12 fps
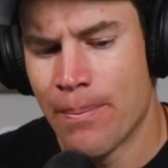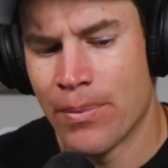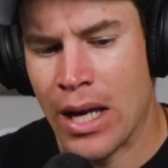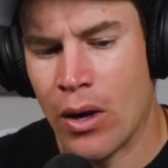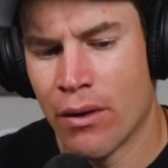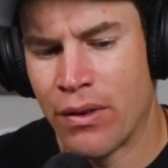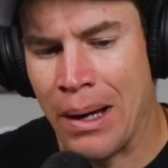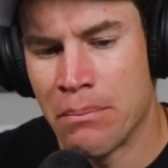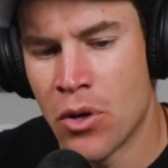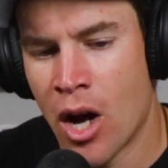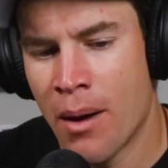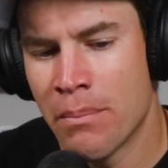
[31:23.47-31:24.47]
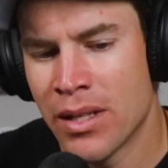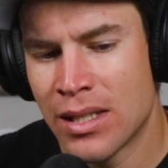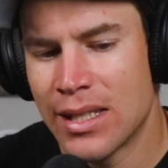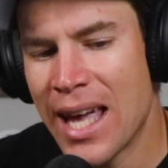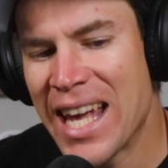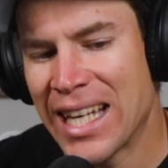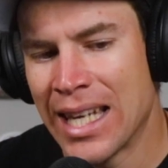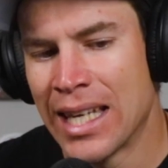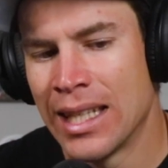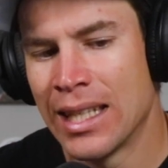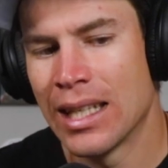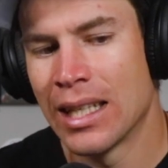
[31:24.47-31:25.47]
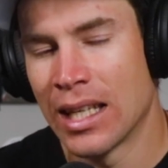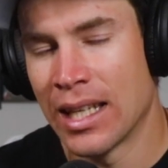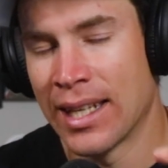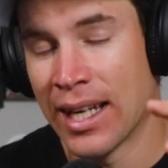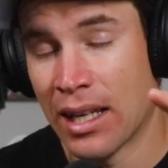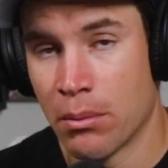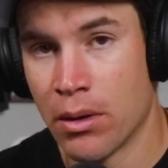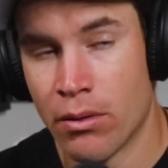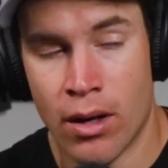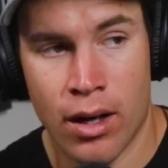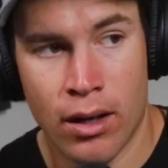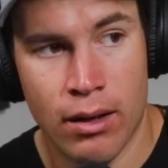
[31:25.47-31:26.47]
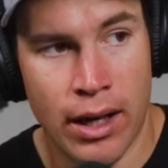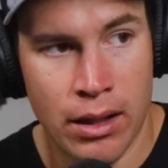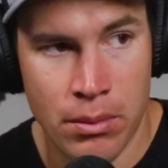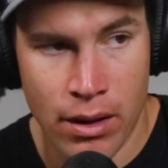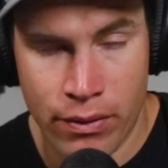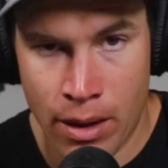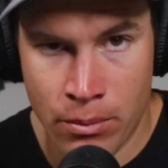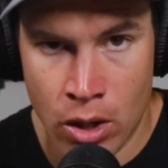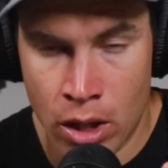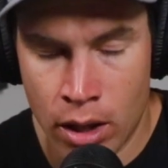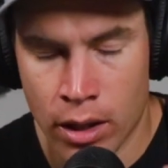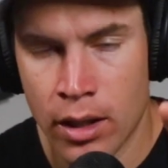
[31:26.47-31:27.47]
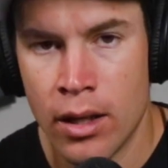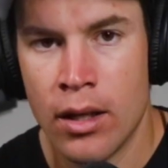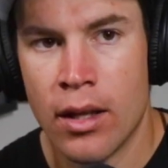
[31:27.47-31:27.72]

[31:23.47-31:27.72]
Now, if I'm not mistaken, and I could be wrong, correct me if I'm wrong,